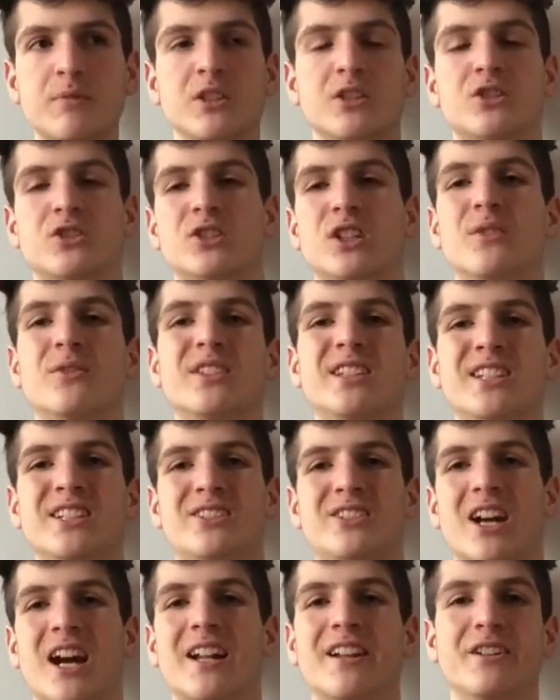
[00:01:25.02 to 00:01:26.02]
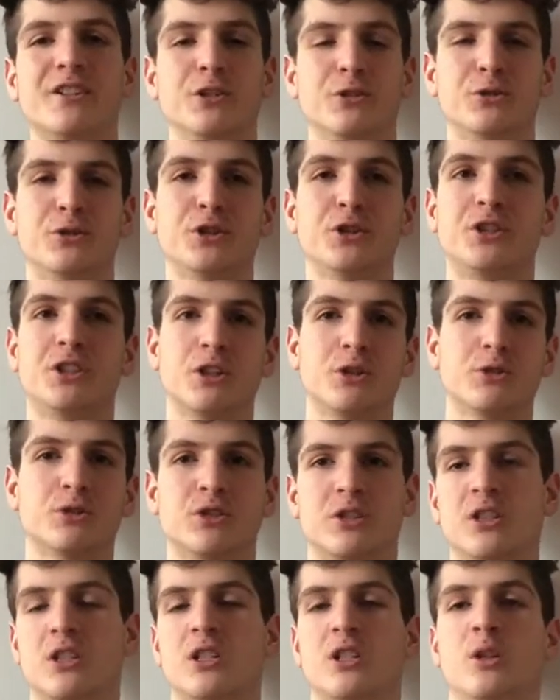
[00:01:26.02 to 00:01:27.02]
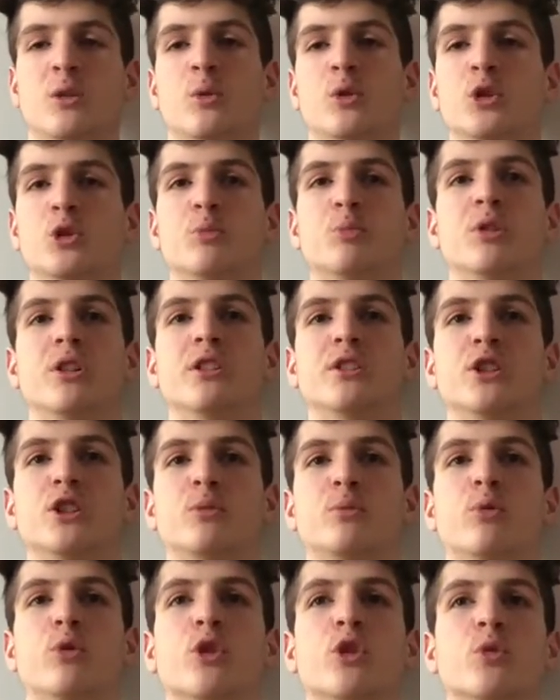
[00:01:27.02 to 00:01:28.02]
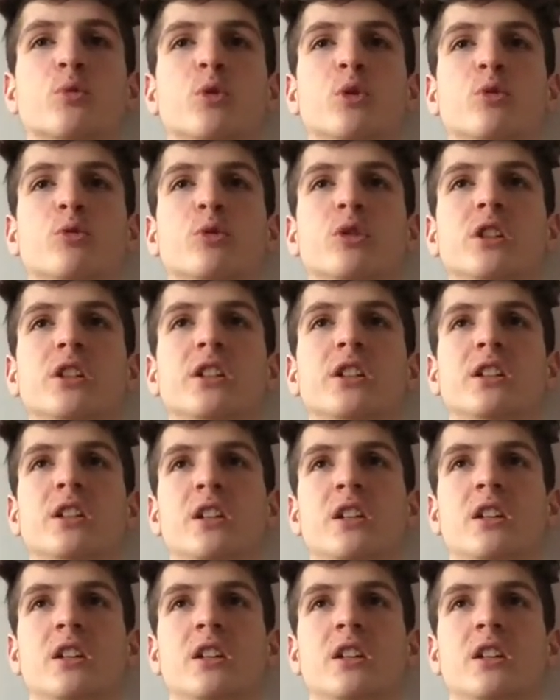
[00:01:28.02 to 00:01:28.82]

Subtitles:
It's loving these tiny little details when you're playing the sport will really